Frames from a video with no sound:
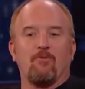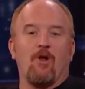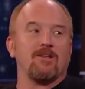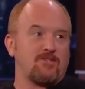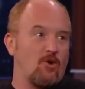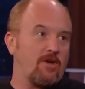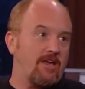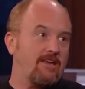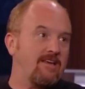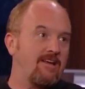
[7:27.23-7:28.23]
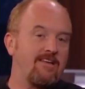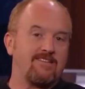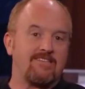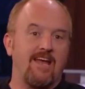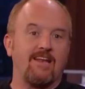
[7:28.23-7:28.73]
well, so he
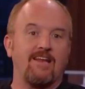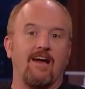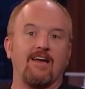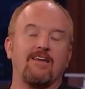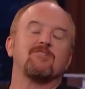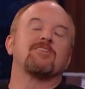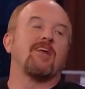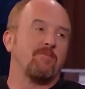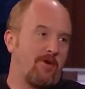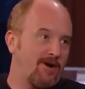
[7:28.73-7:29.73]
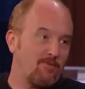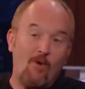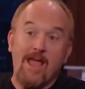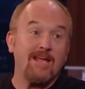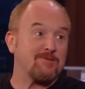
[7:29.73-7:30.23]
said, "Here's another part,
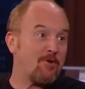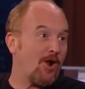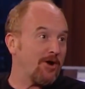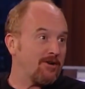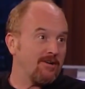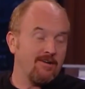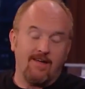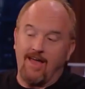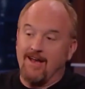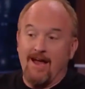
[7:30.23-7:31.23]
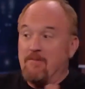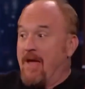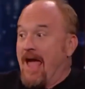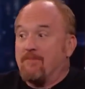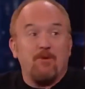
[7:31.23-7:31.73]
way smaller." And I'm
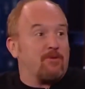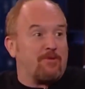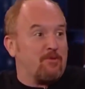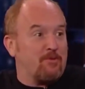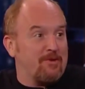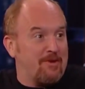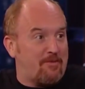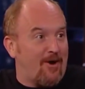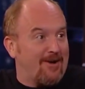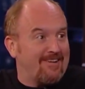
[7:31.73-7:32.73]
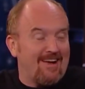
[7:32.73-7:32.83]
happy with the little part.